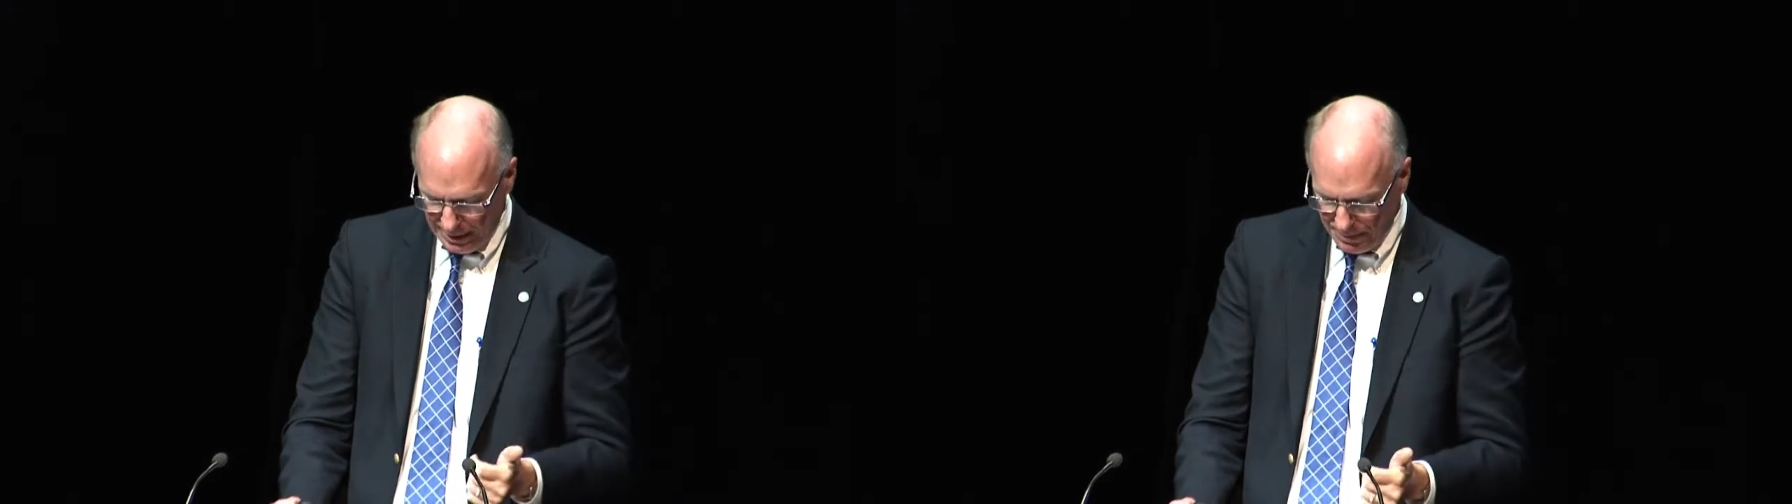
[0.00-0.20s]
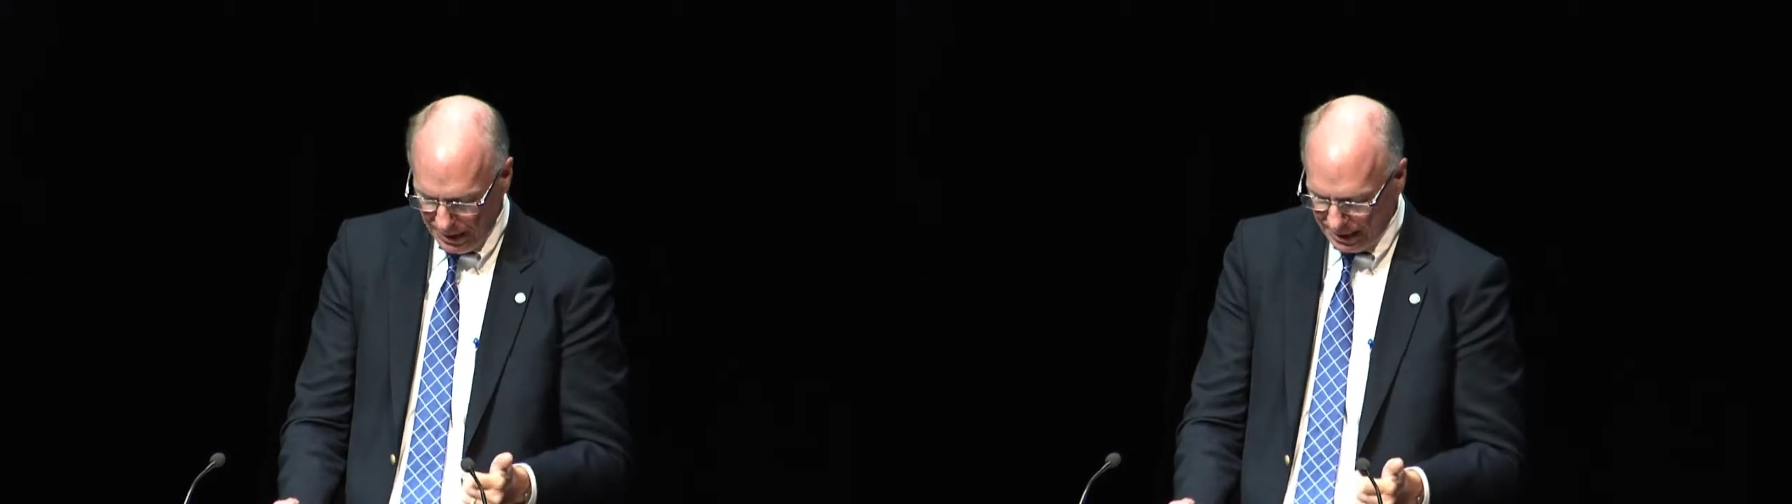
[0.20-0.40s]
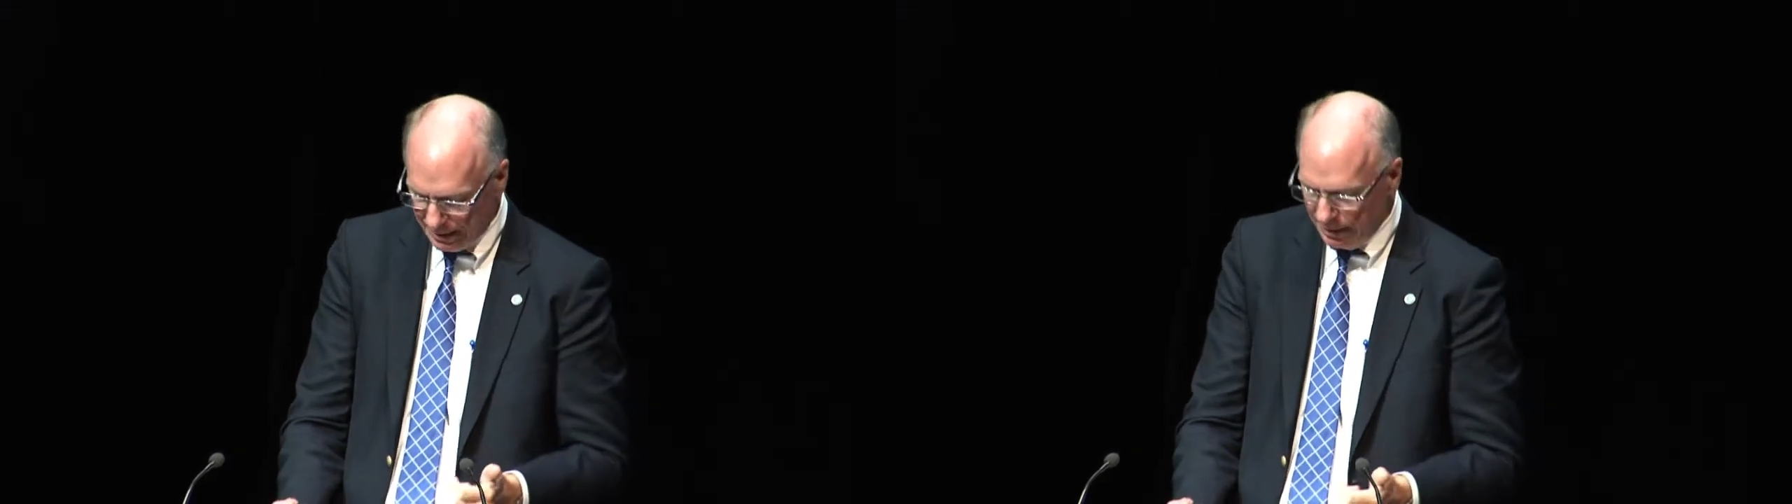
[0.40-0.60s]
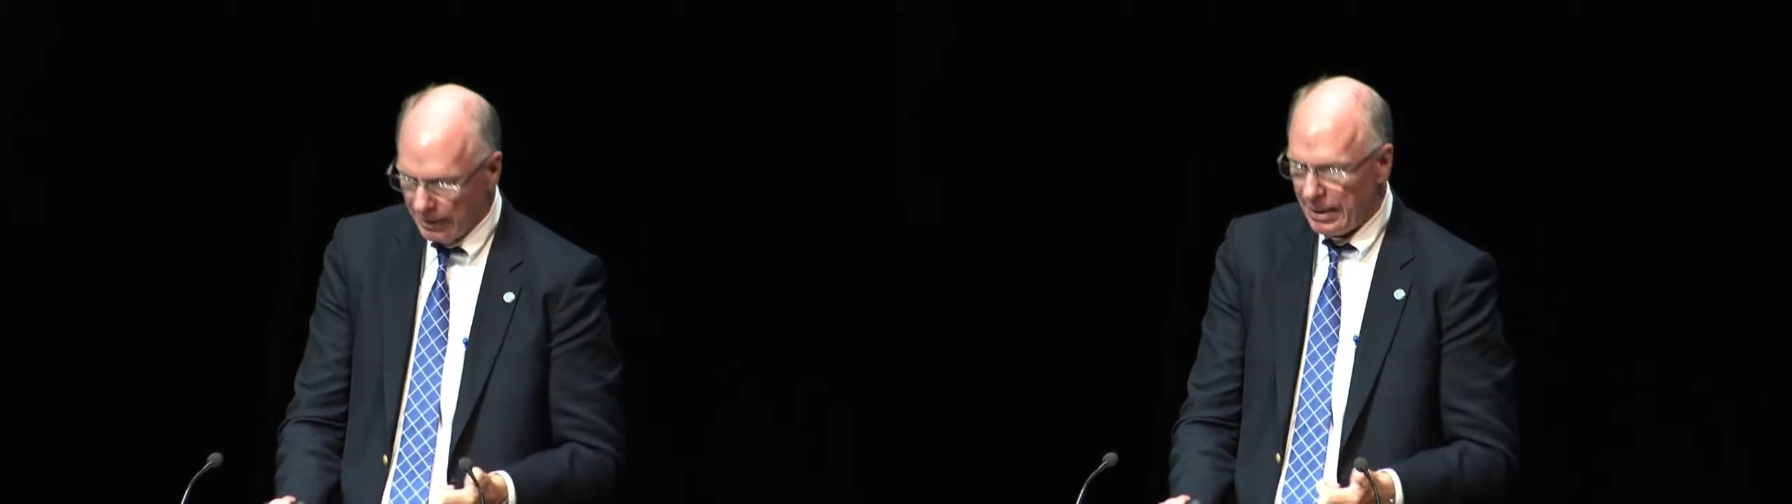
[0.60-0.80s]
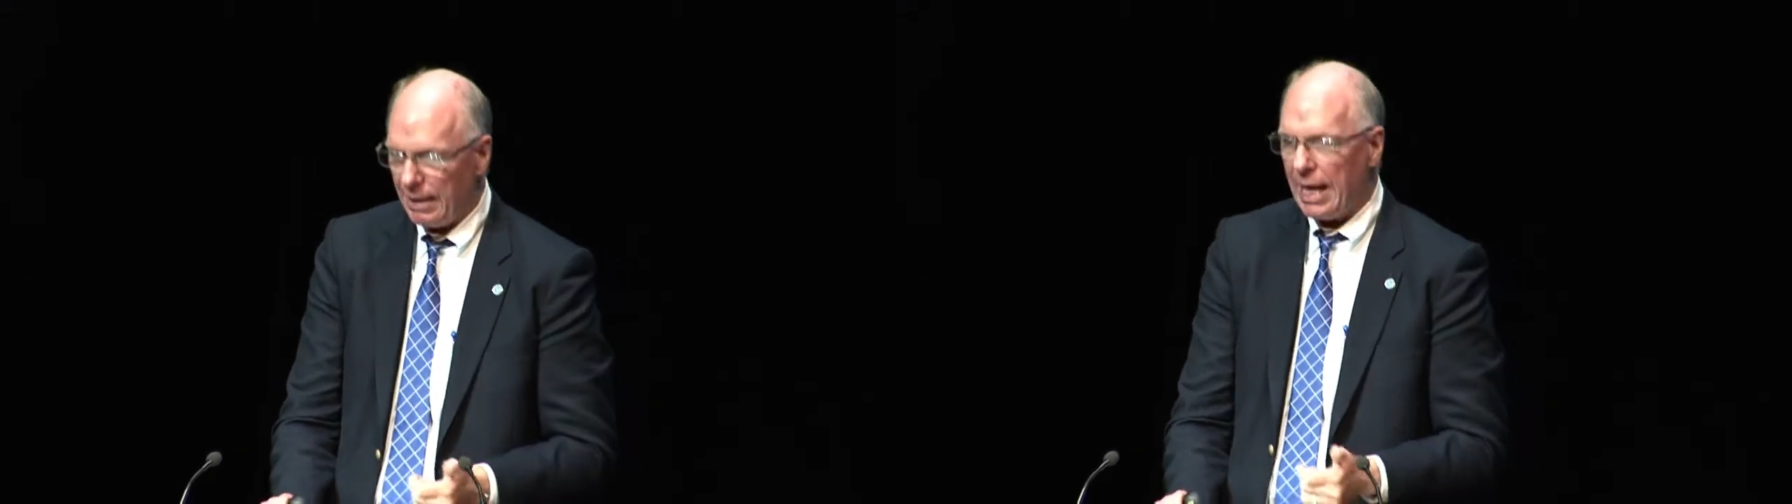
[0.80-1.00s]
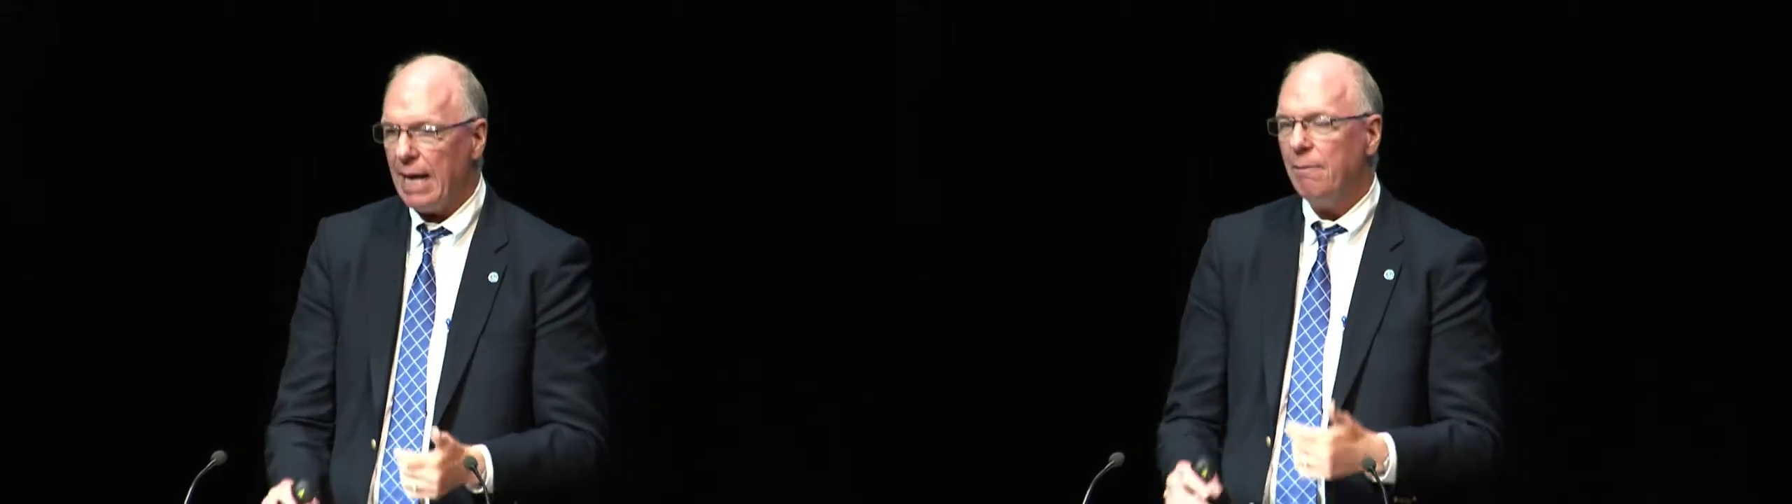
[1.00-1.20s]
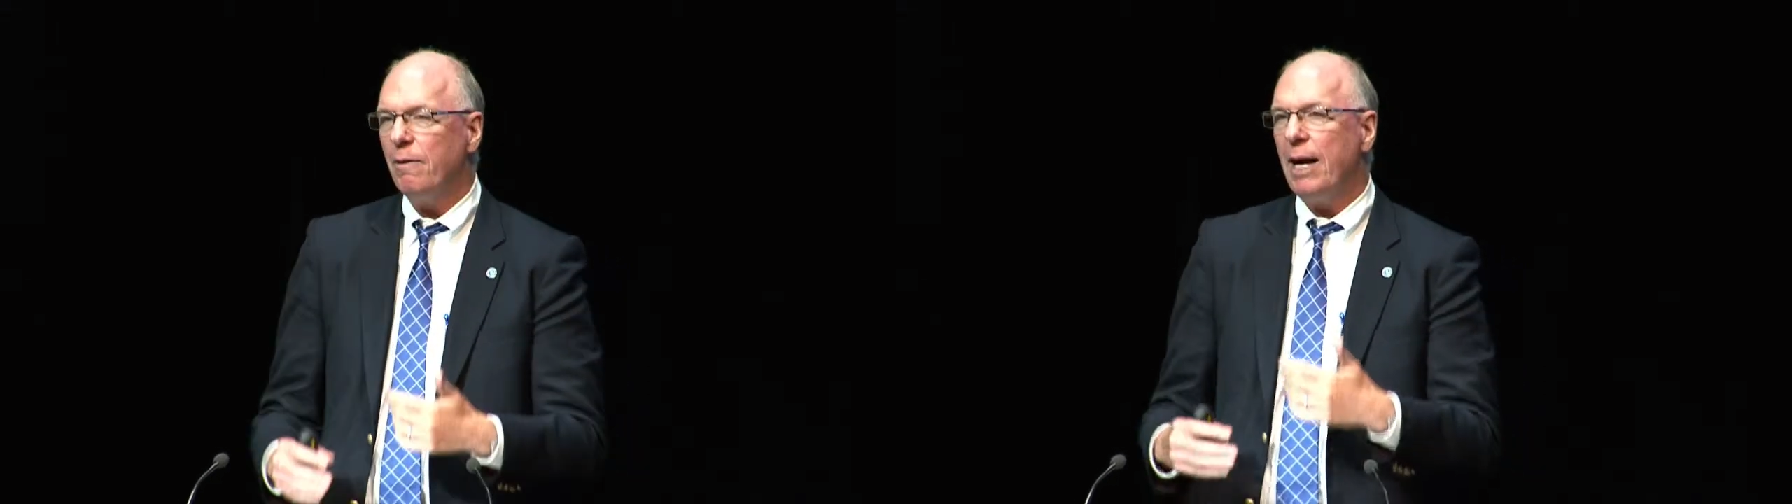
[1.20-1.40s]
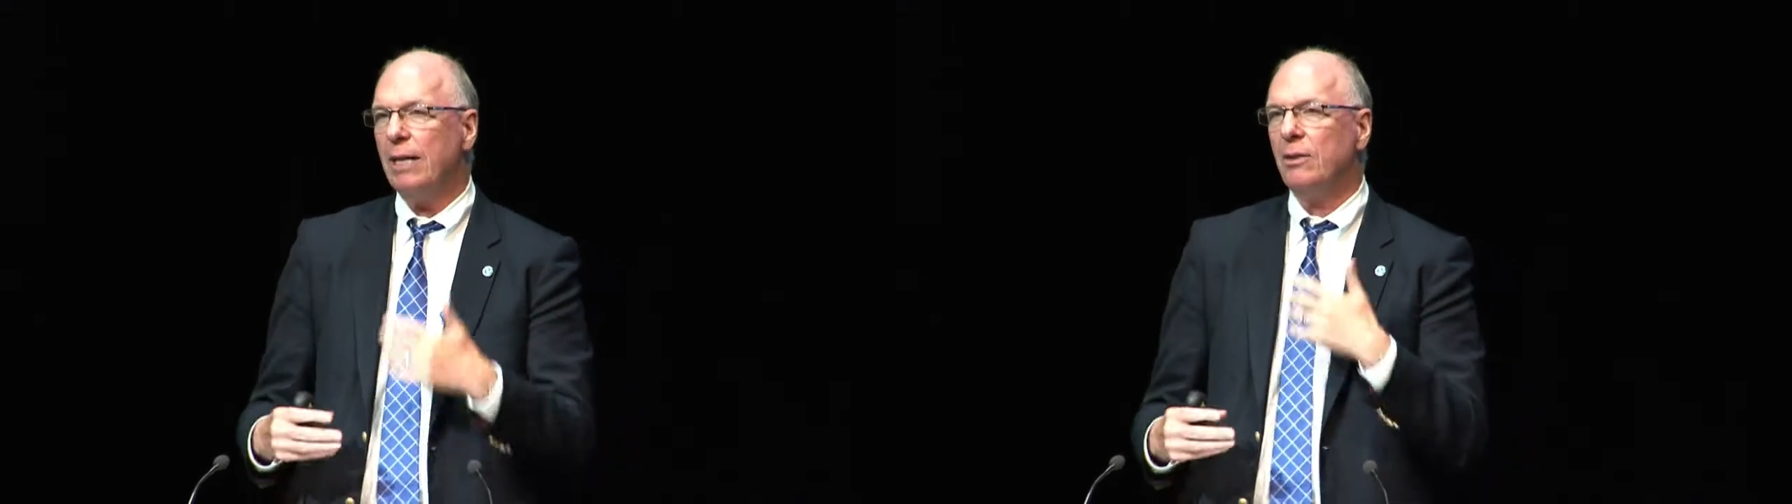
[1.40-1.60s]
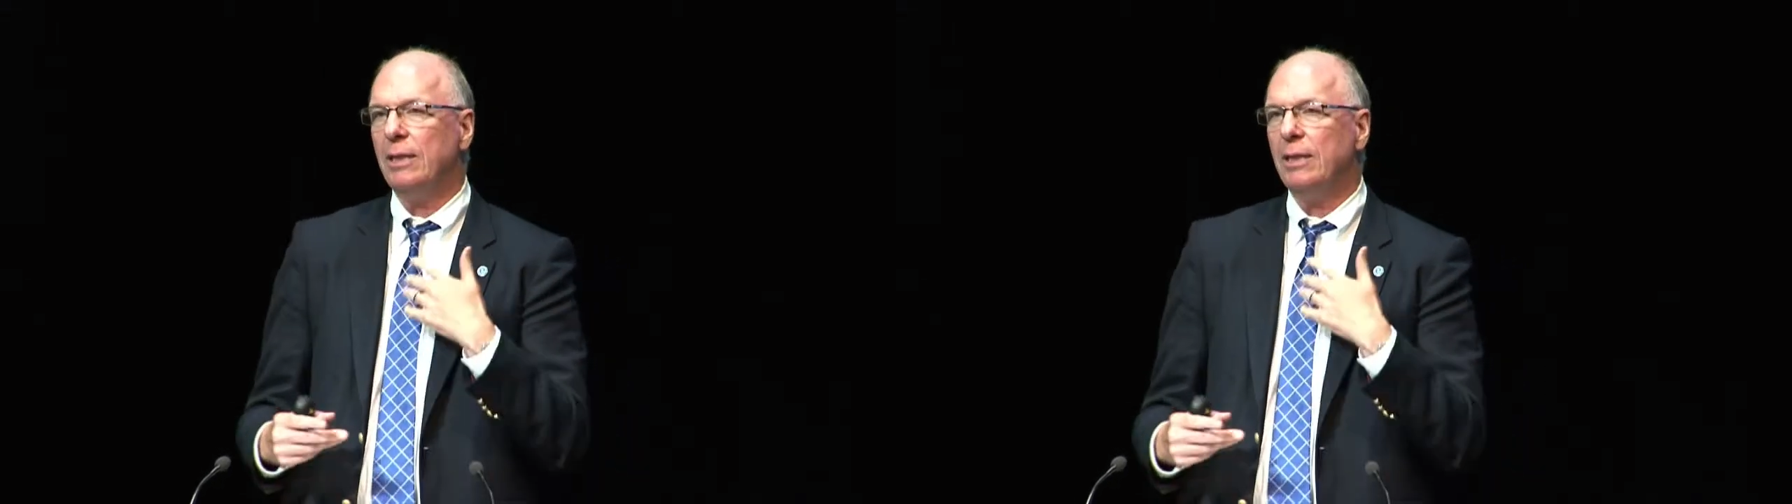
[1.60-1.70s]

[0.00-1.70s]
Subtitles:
I mean, they have factored